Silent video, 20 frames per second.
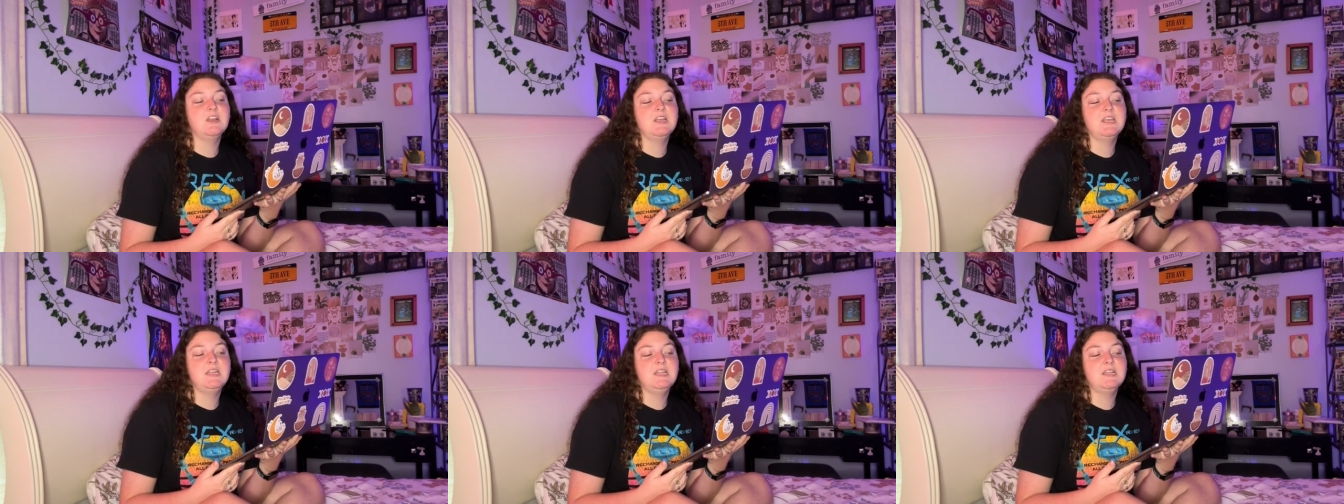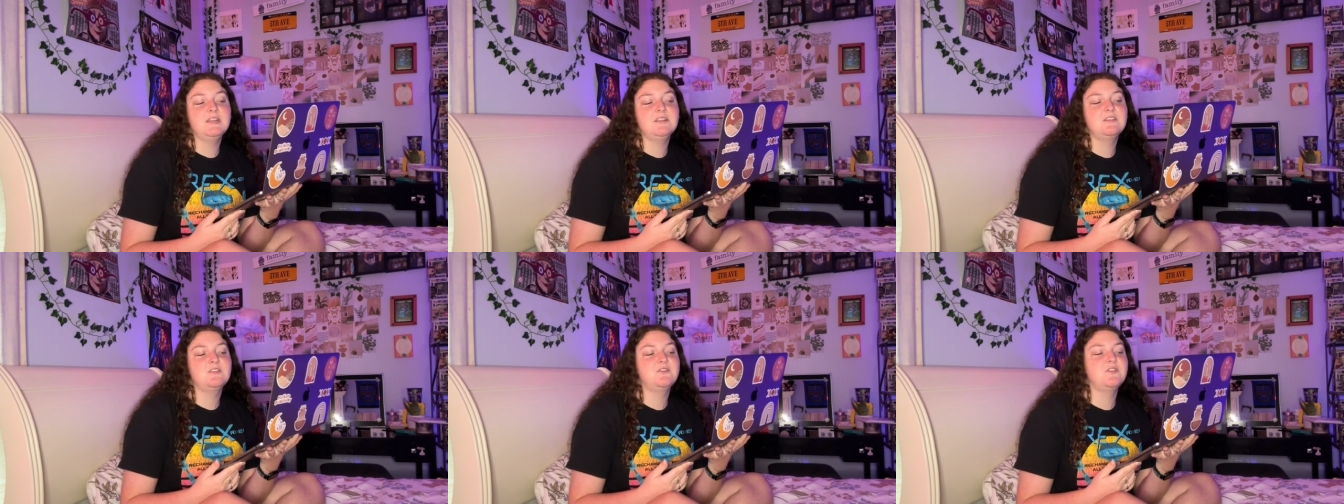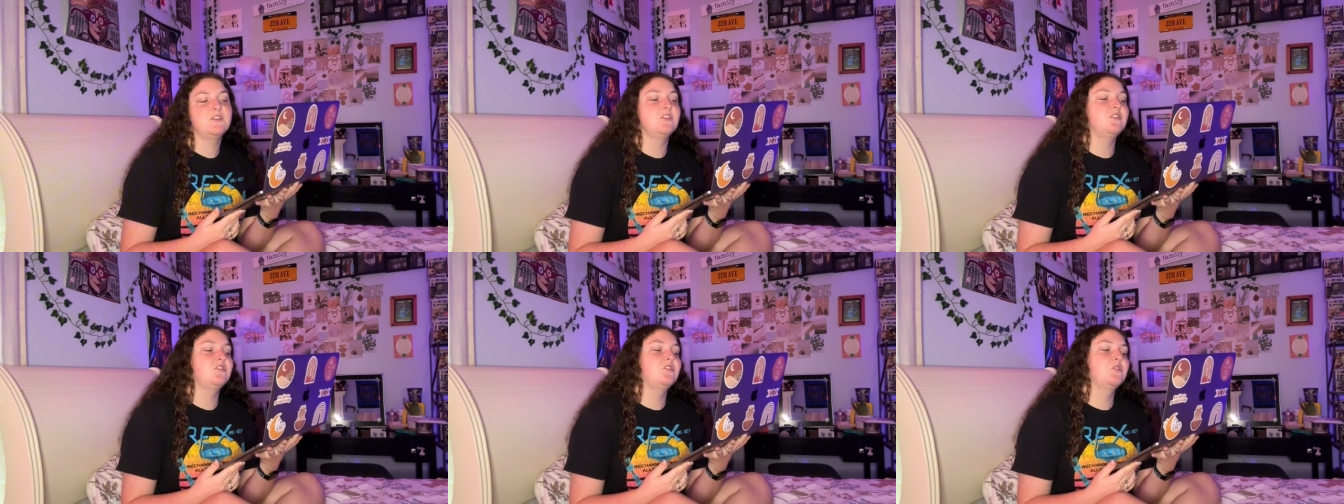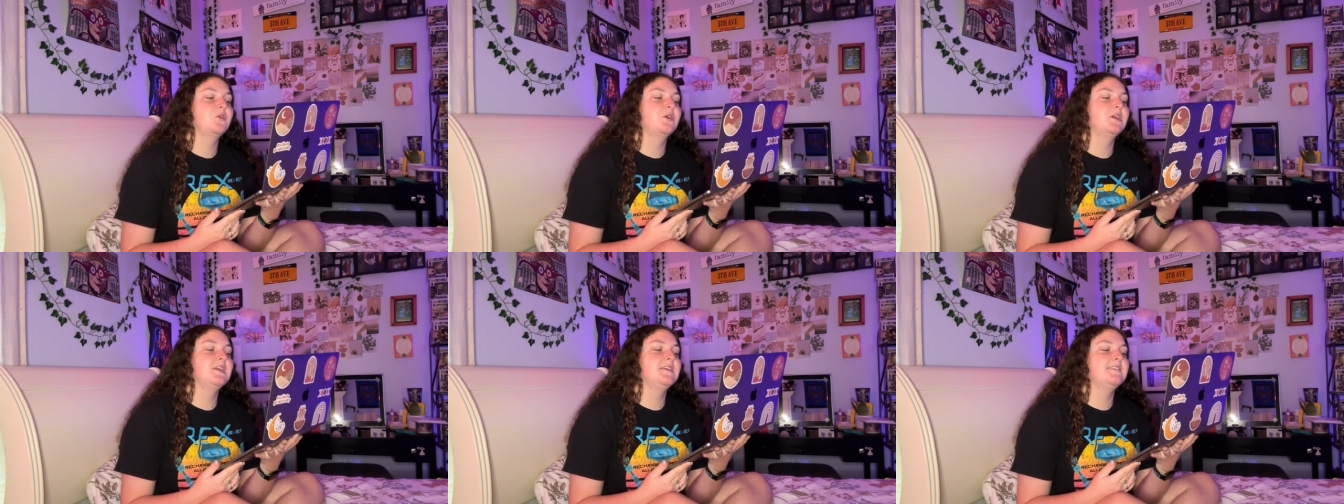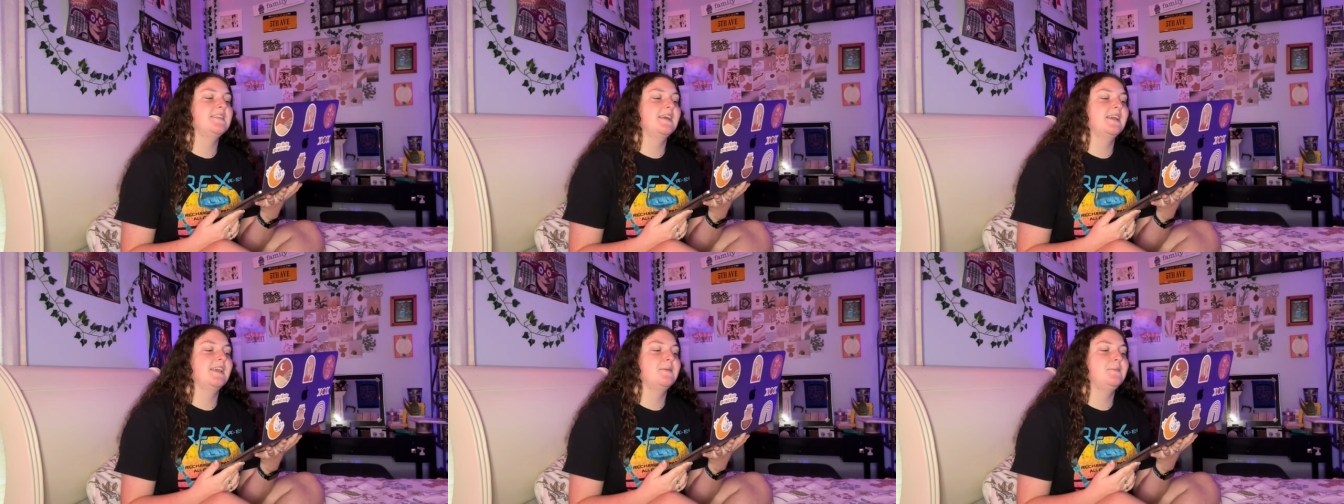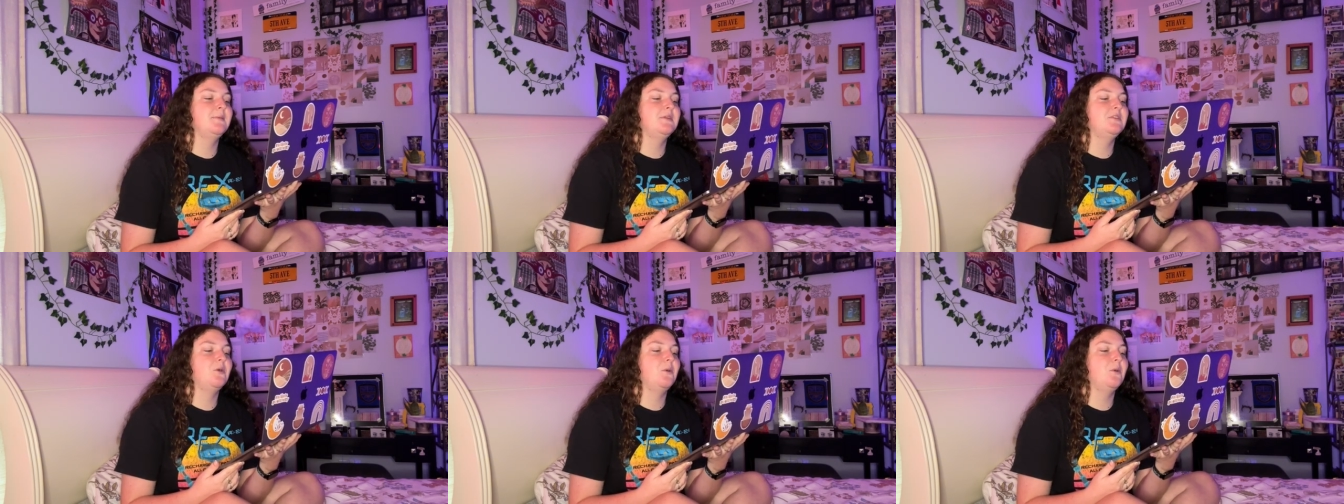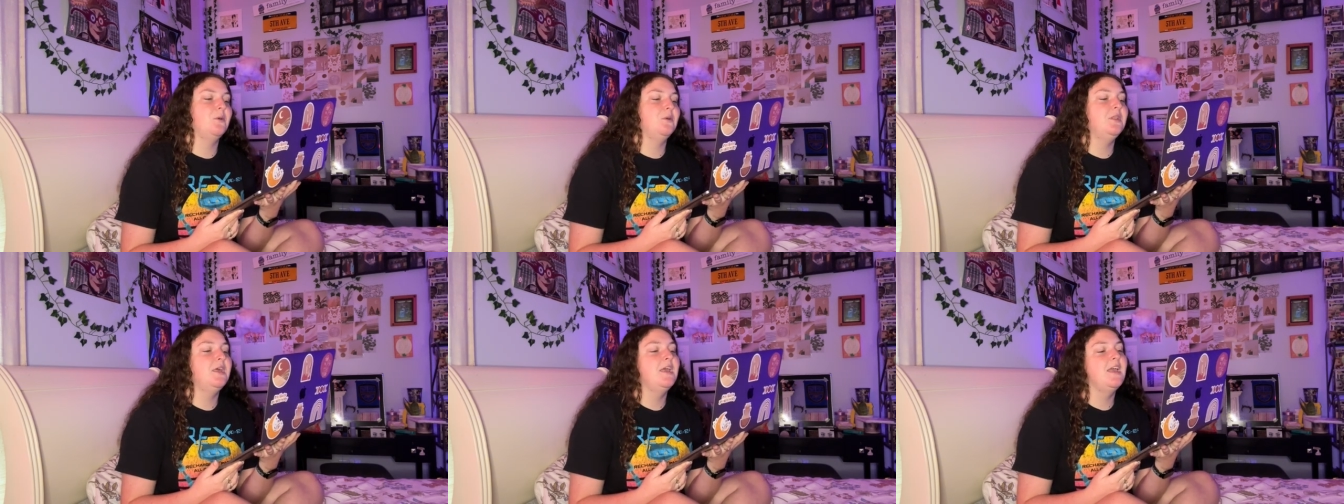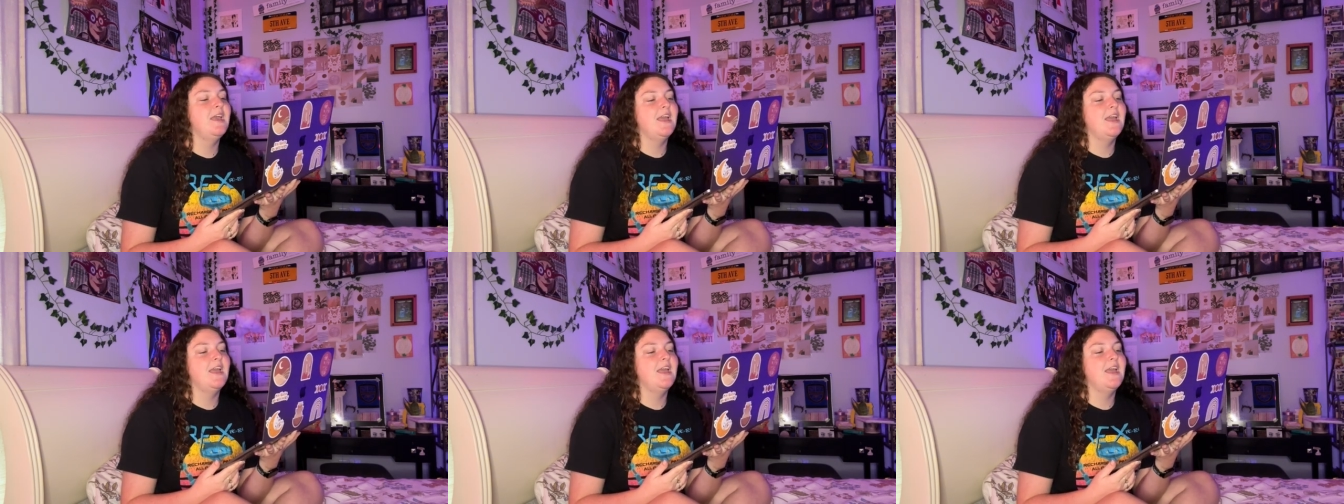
endless for the stories that can be told,